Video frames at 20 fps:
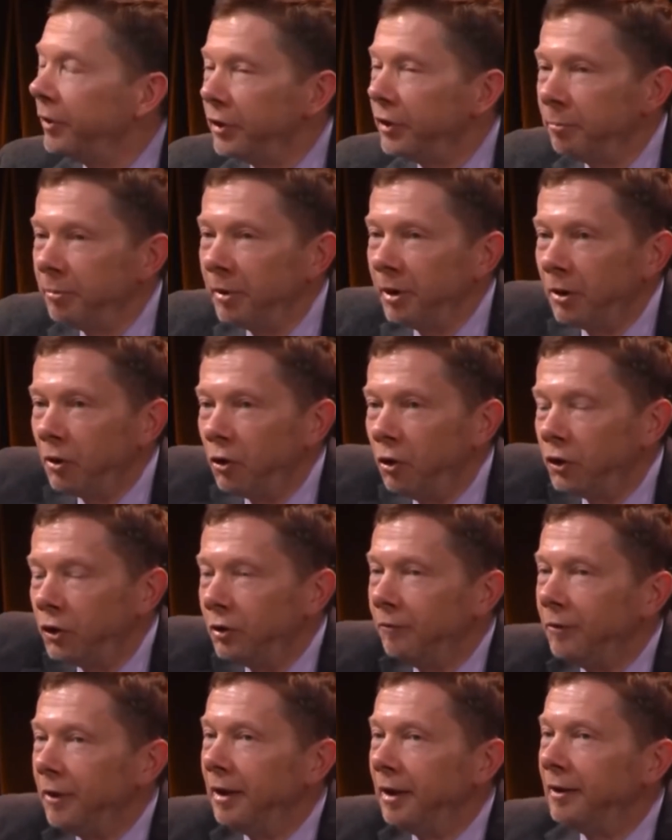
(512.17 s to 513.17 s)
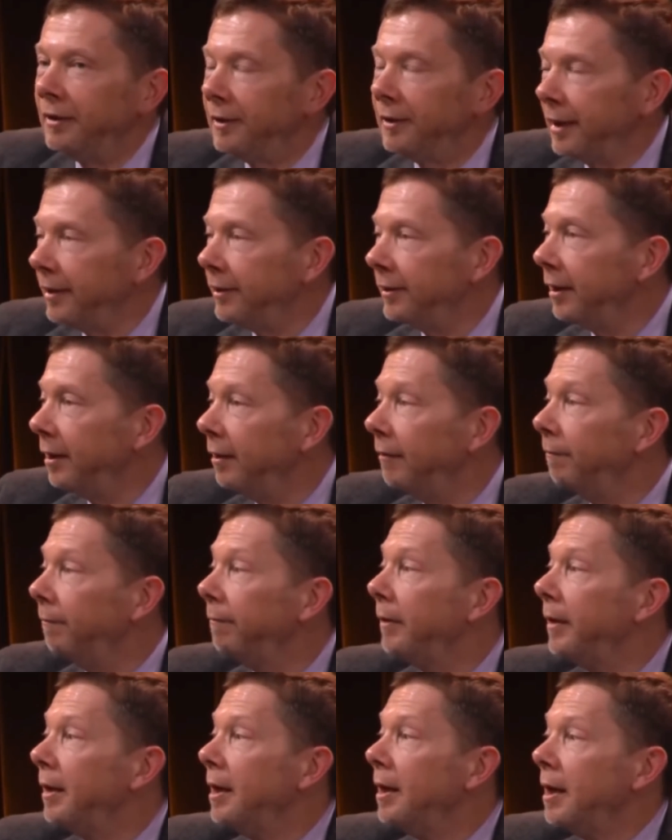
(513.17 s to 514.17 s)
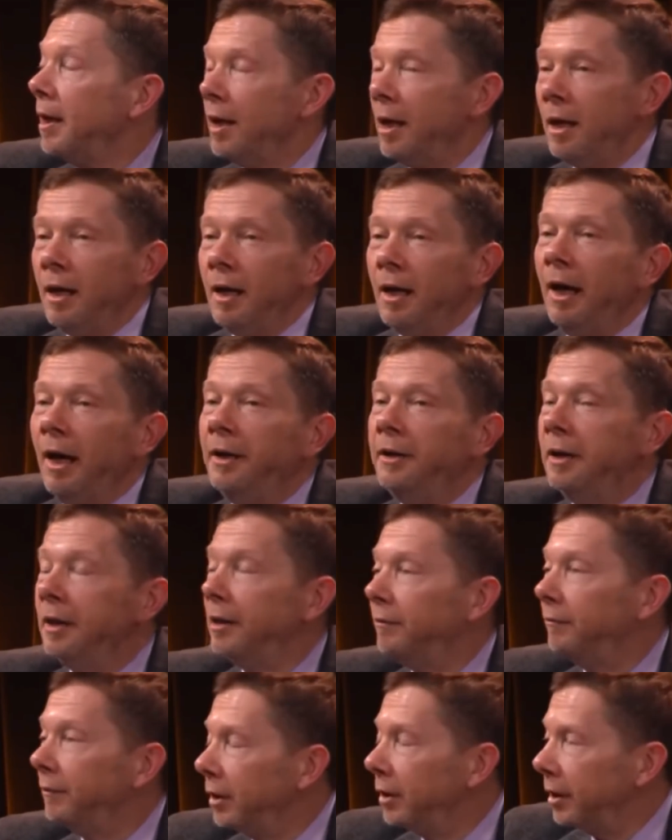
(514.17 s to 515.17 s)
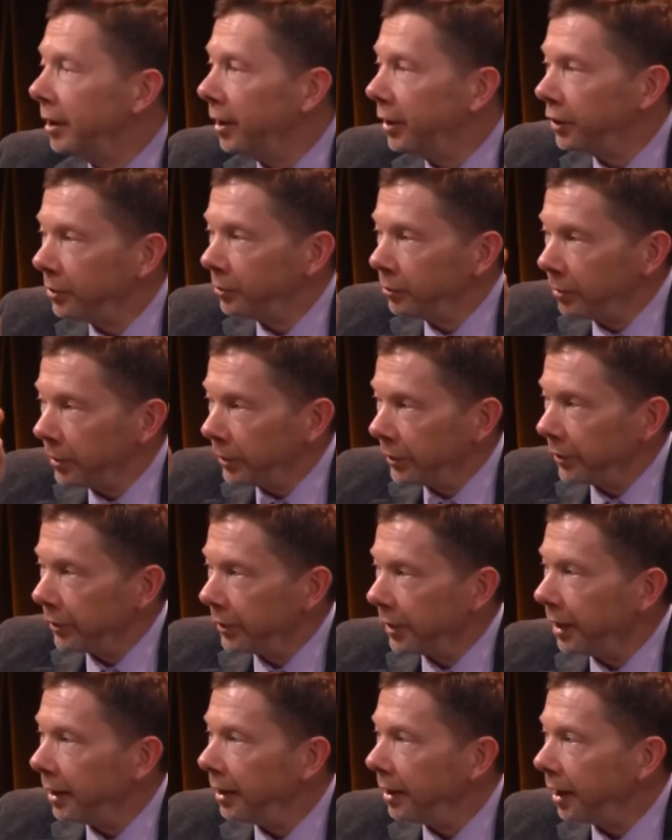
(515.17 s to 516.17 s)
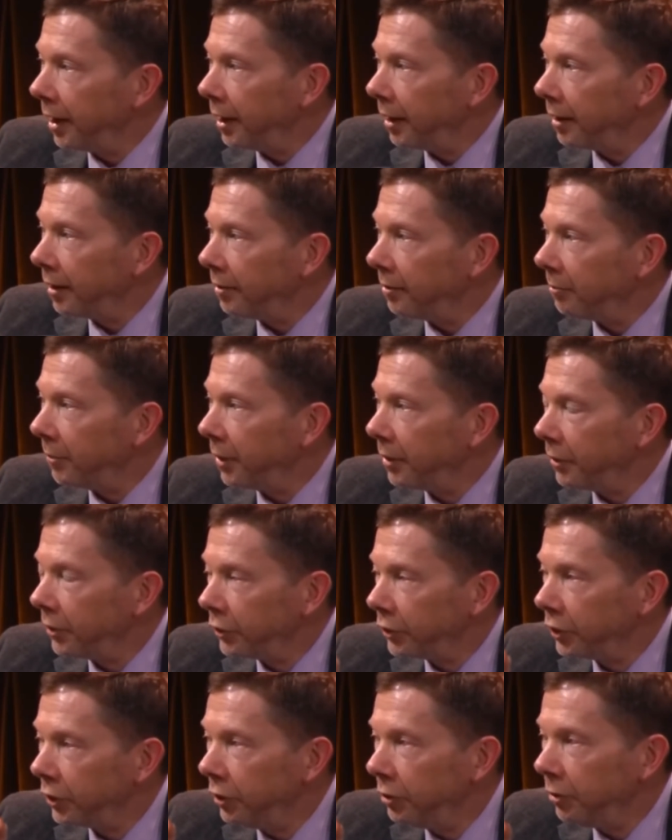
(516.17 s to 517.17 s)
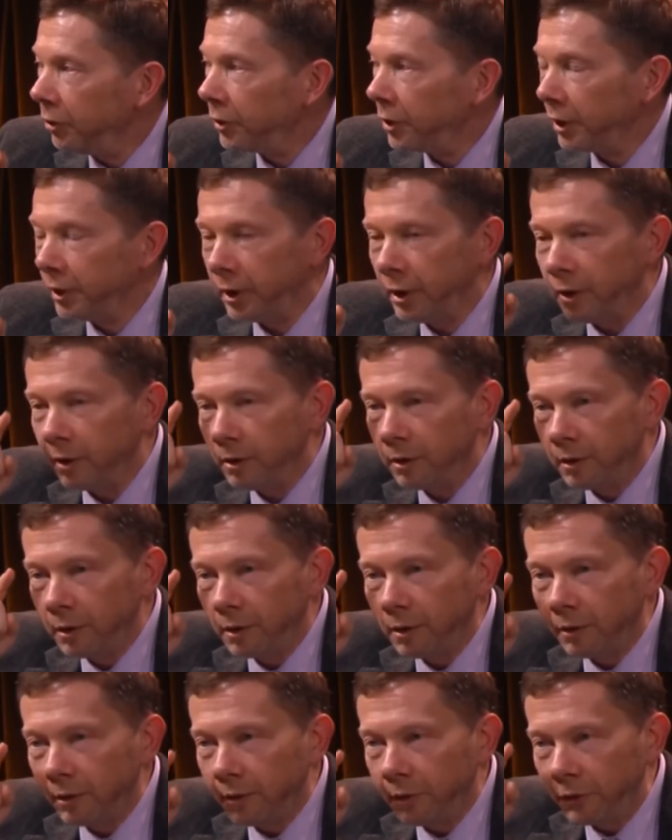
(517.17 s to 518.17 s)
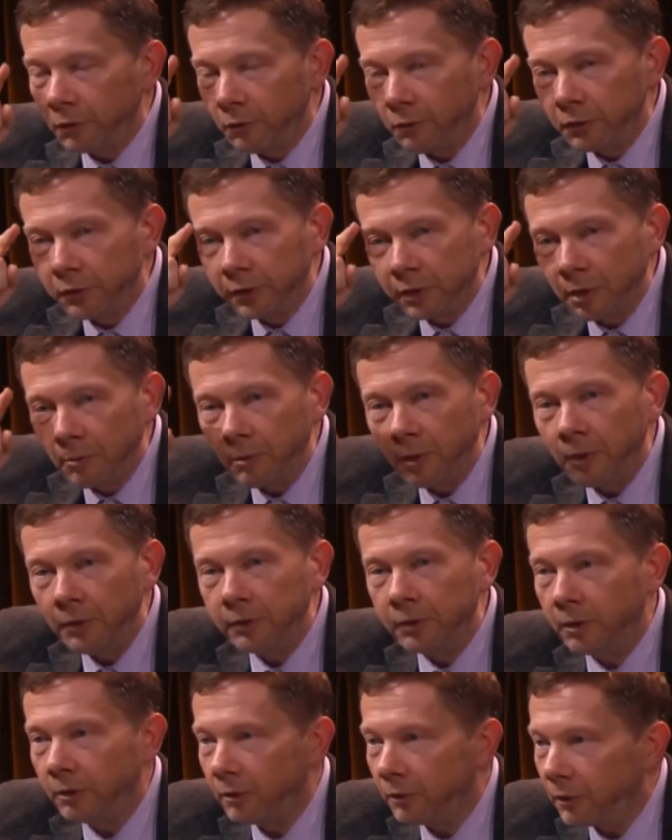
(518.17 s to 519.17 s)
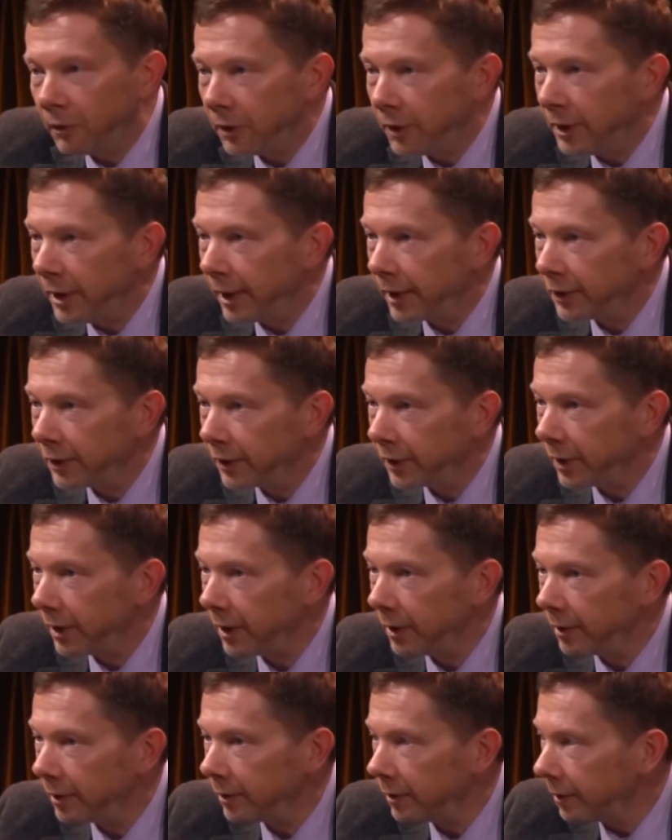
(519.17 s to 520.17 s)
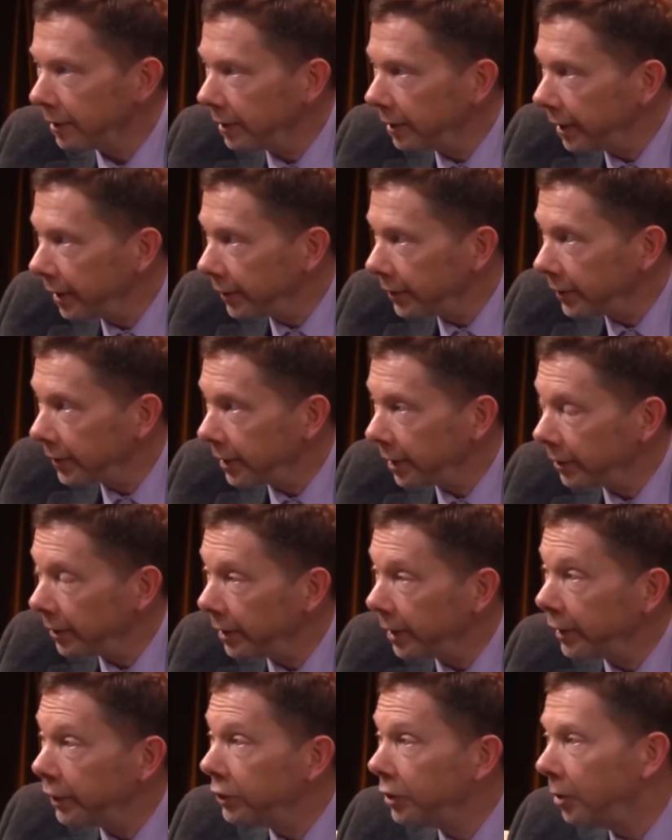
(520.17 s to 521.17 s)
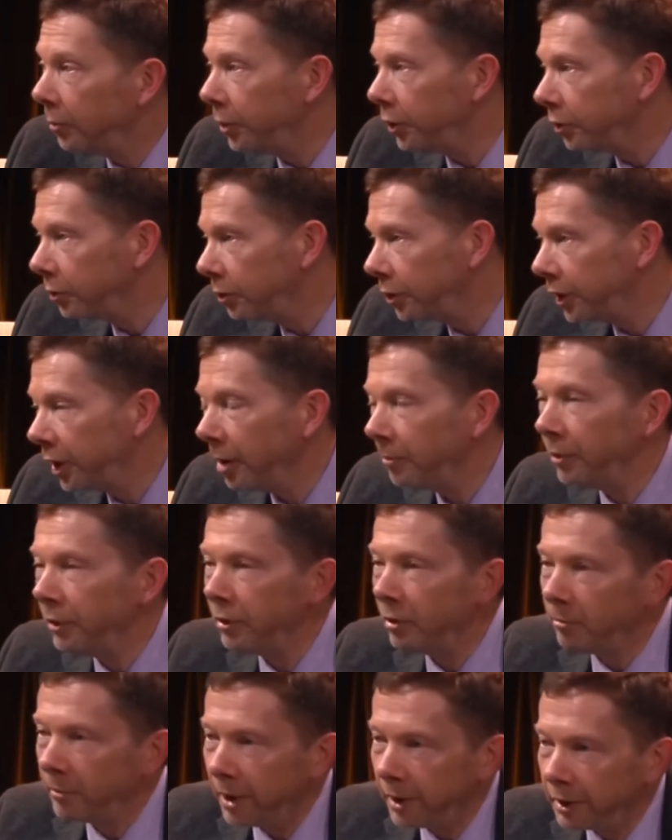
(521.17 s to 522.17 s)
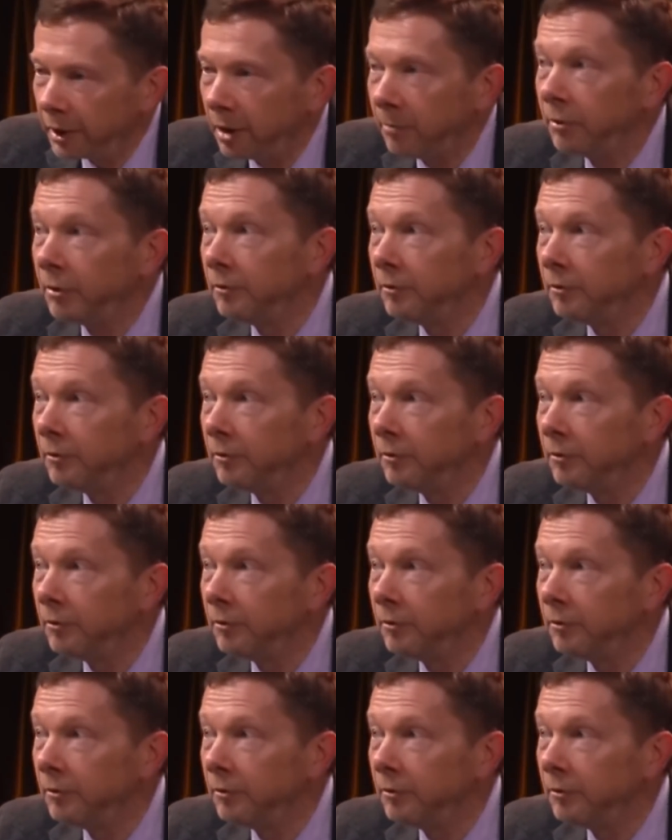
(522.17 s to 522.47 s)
because of excessive identification with thinking, because usually the thoughts are about the next thing, the next, or what could happen or might happen.